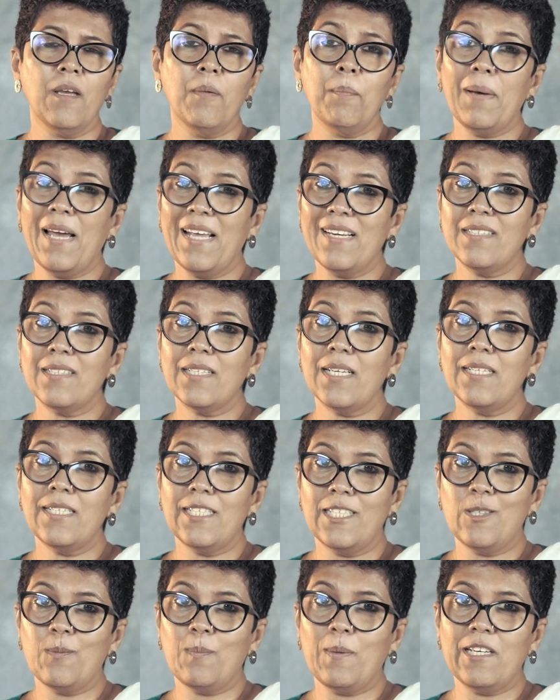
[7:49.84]
Parasite
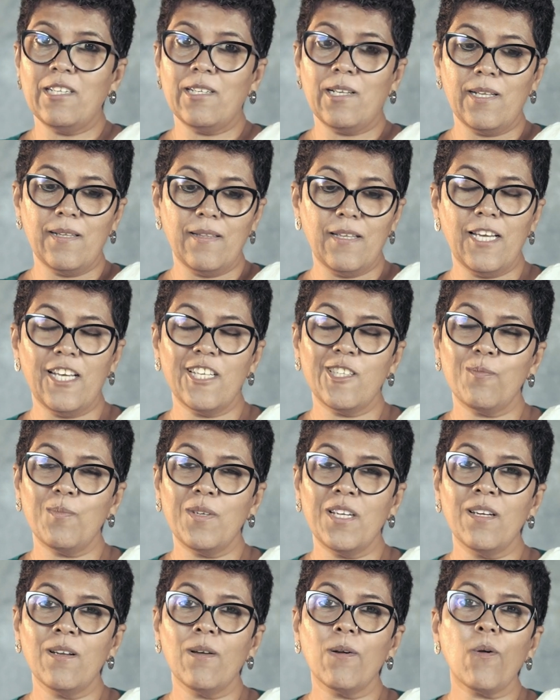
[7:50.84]
especially, there has
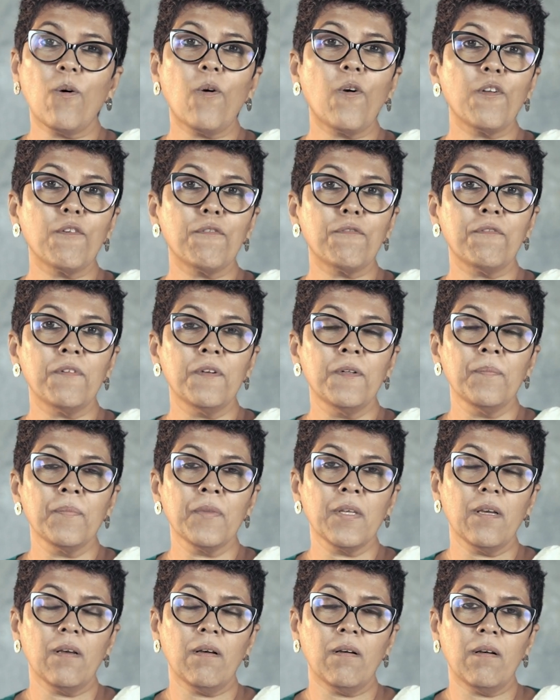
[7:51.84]
been a lot
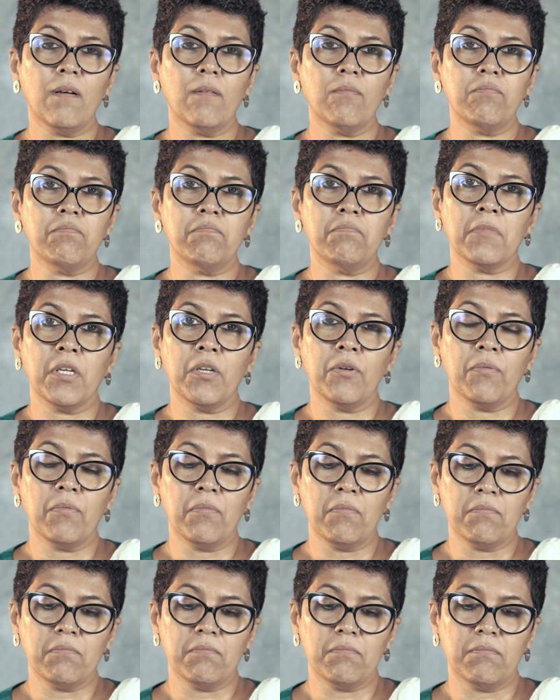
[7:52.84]
of
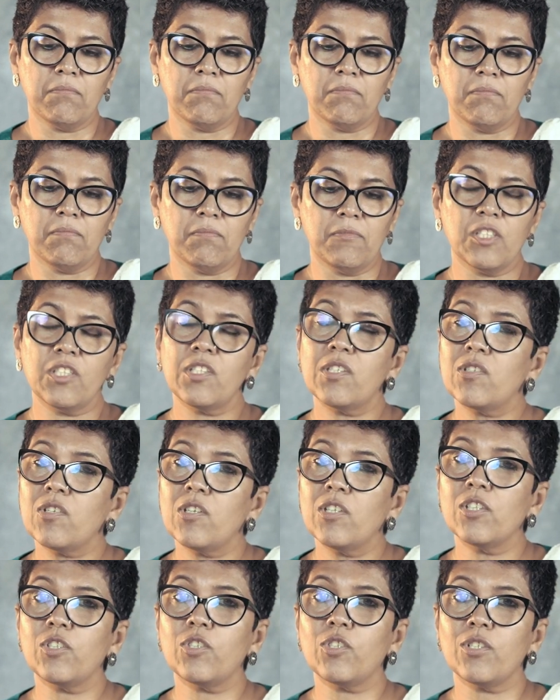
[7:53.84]

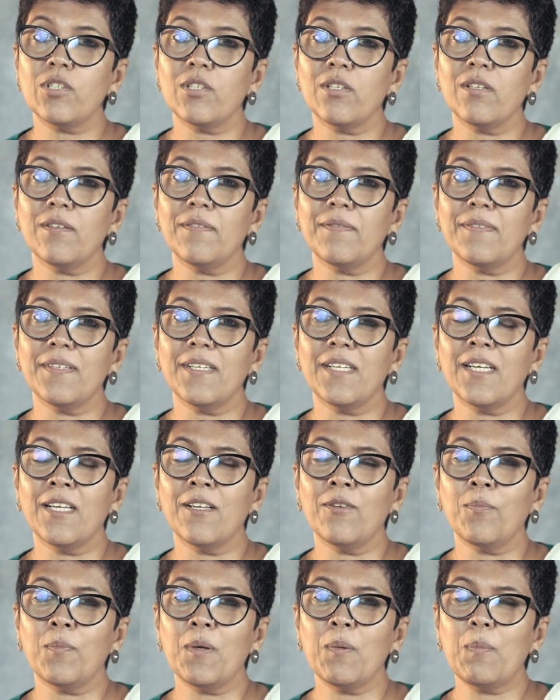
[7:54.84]
research.
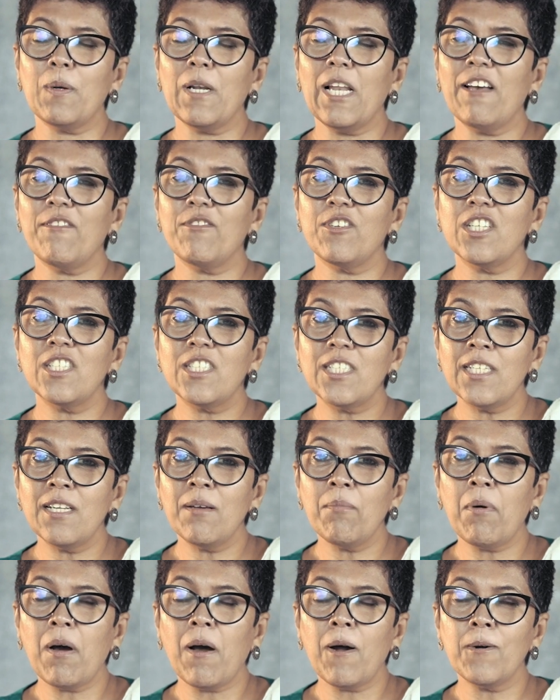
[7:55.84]
People have written
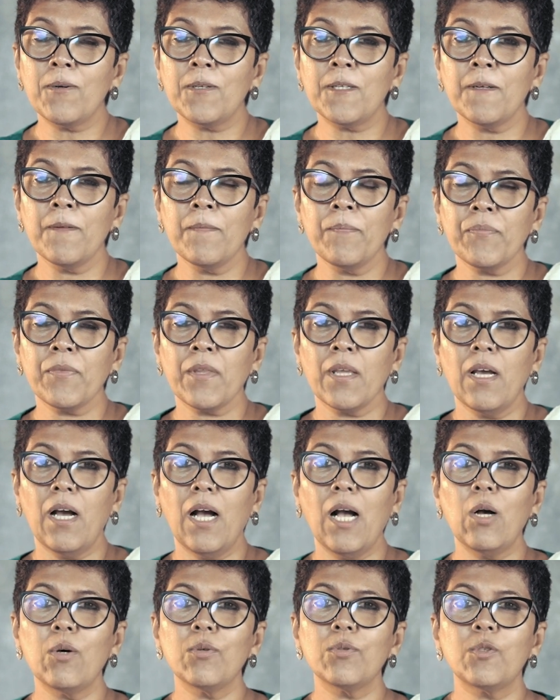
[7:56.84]
about
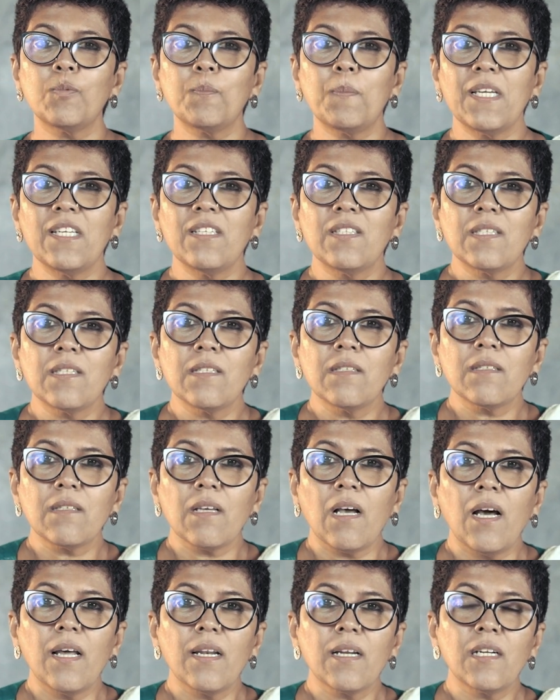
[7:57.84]
how spaces
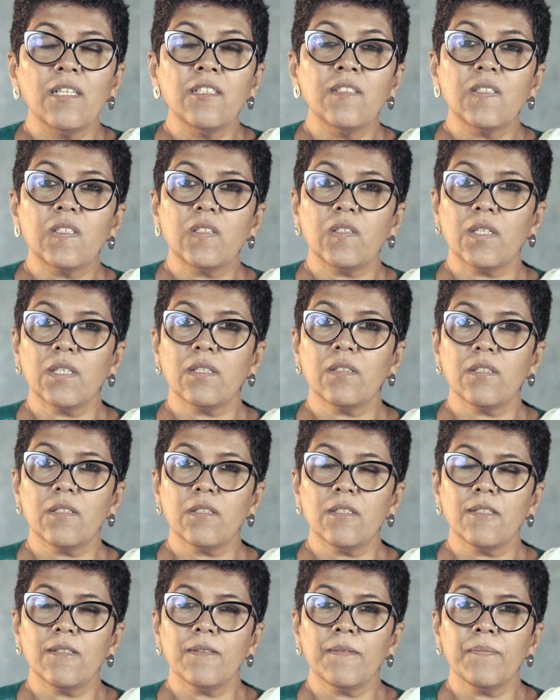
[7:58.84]
are
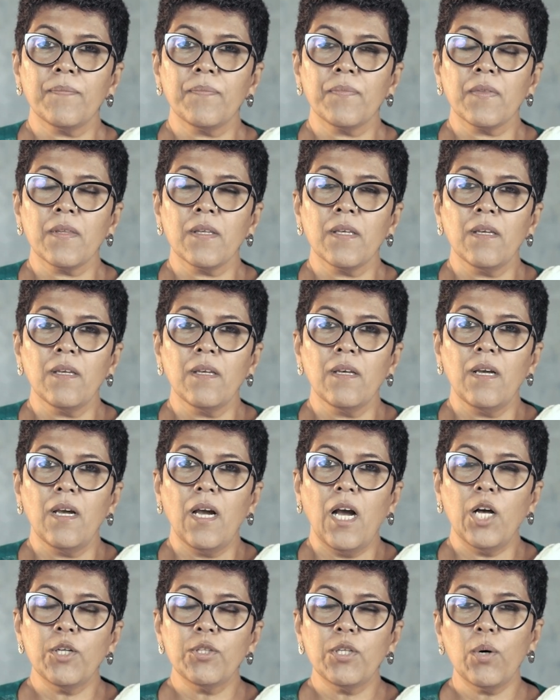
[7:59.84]
constructed,
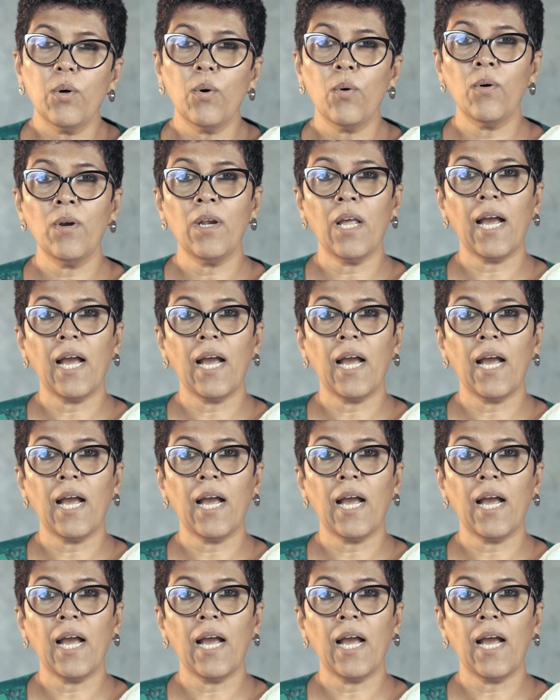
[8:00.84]
how the whole